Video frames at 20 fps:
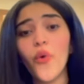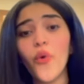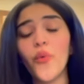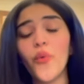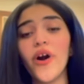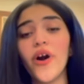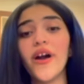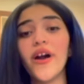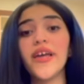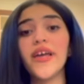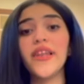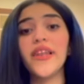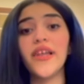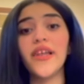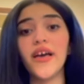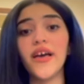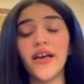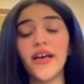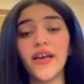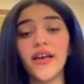While
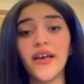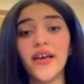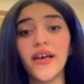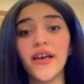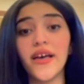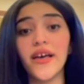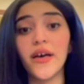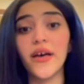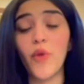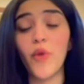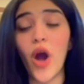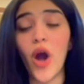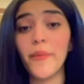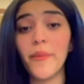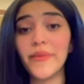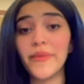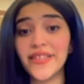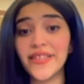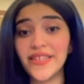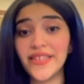
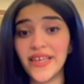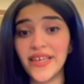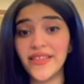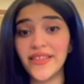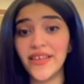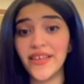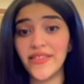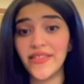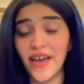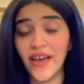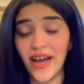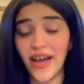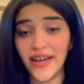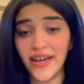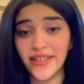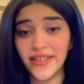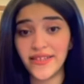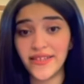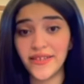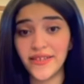Muhammad said
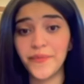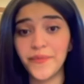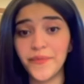that